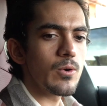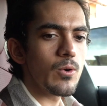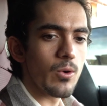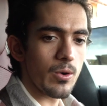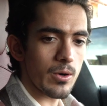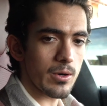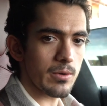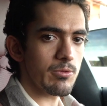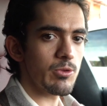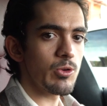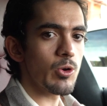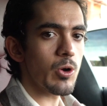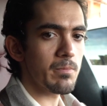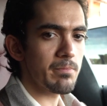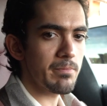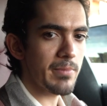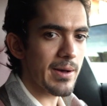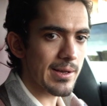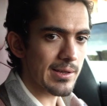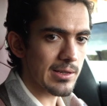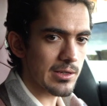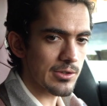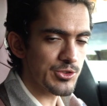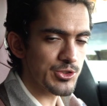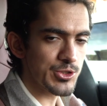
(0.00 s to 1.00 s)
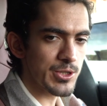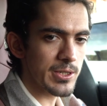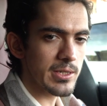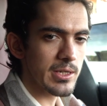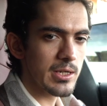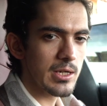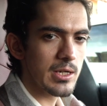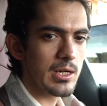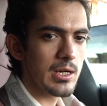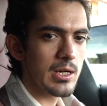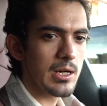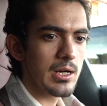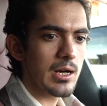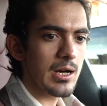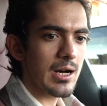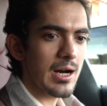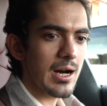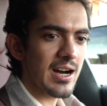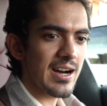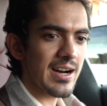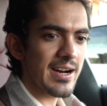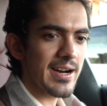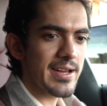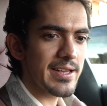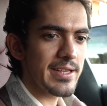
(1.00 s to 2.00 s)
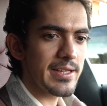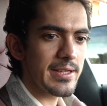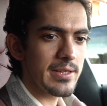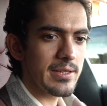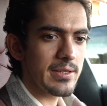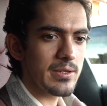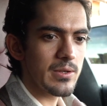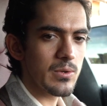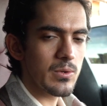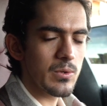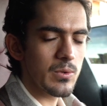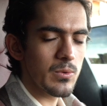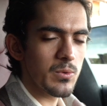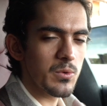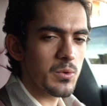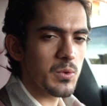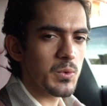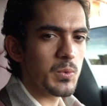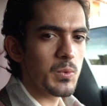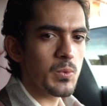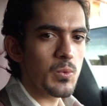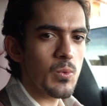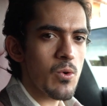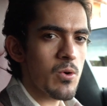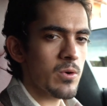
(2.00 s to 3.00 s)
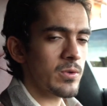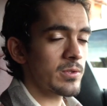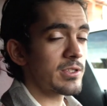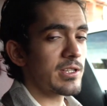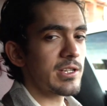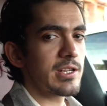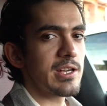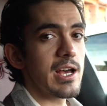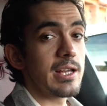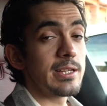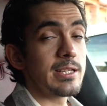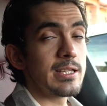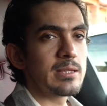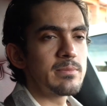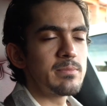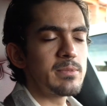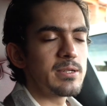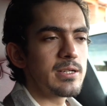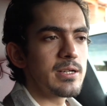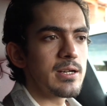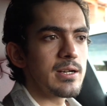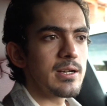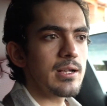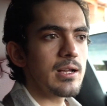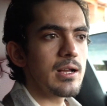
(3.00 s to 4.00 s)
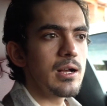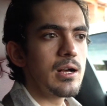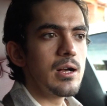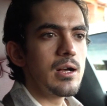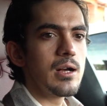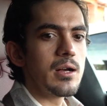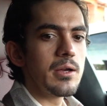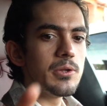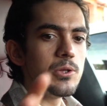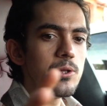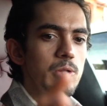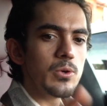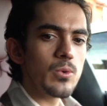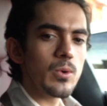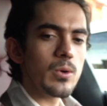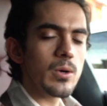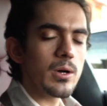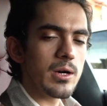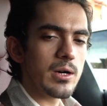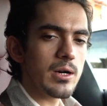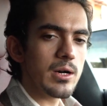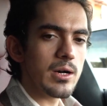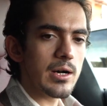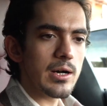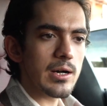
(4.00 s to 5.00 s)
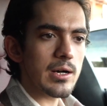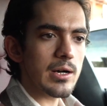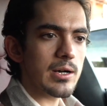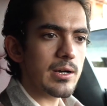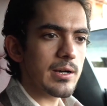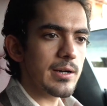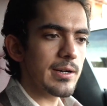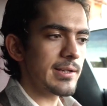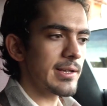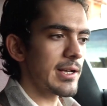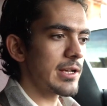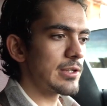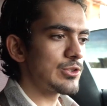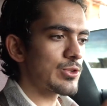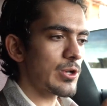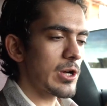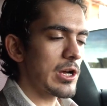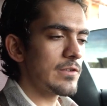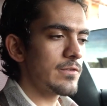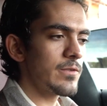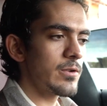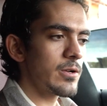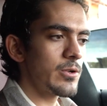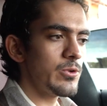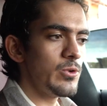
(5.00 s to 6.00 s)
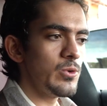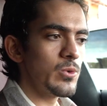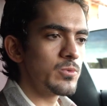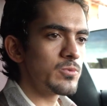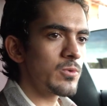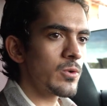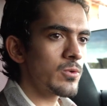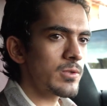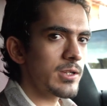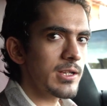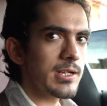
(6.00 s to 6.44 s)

or your passenger, I won't get it, because you, as a driver, you won't